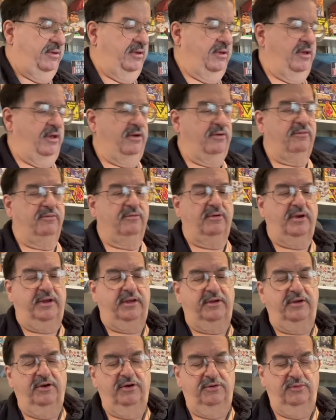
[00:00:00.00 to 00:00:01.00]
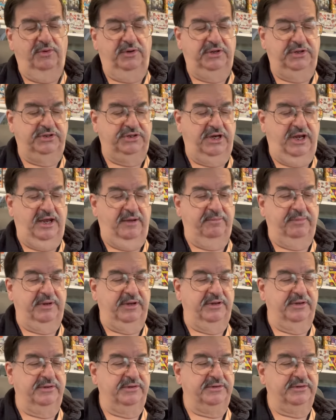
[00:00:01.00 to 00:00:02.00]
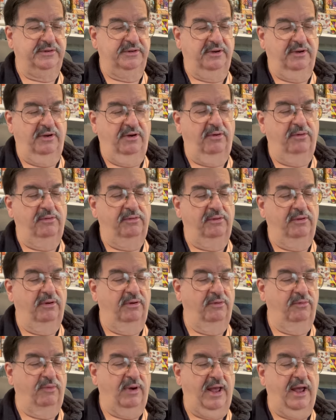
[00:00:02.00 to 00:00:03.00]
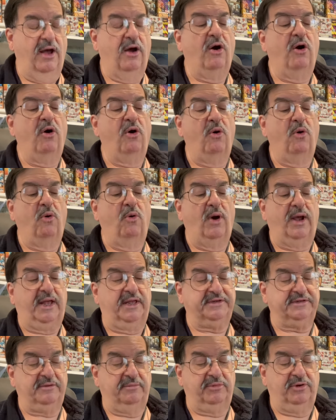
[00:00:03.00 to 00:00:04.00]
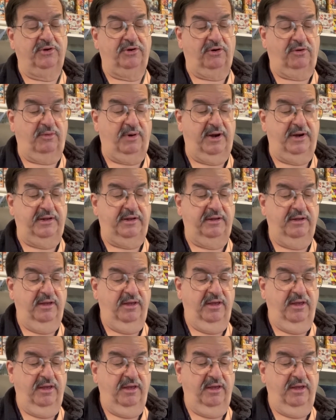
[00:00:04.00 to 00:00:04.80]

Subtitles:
All right, Goodwin Champions. Oh, wow. Oh, I got something good already.